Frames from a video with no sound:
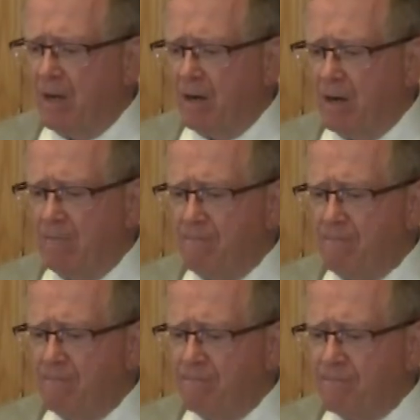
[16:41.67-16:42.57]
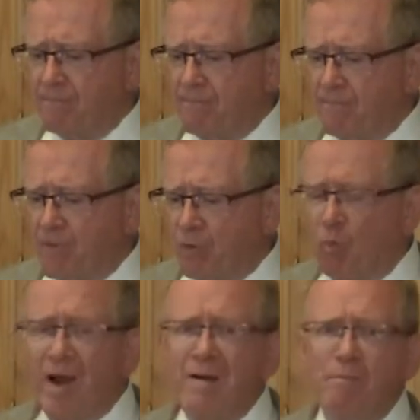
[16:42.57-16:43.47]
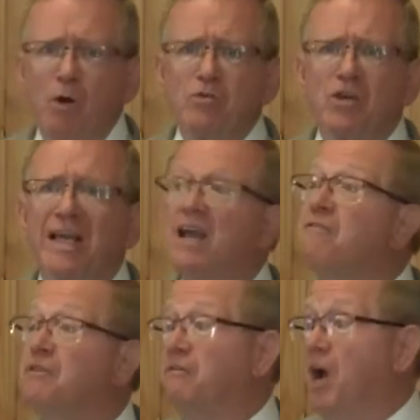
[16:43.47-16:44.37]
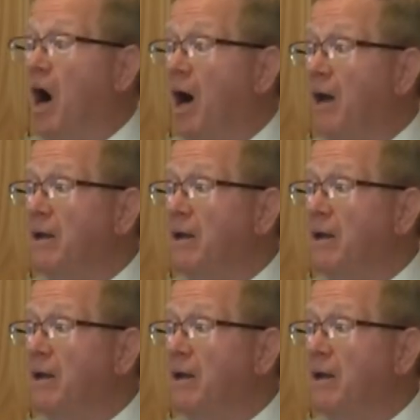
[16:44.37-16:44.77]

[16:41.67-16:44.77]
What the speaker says: The rainbow is a gift of God.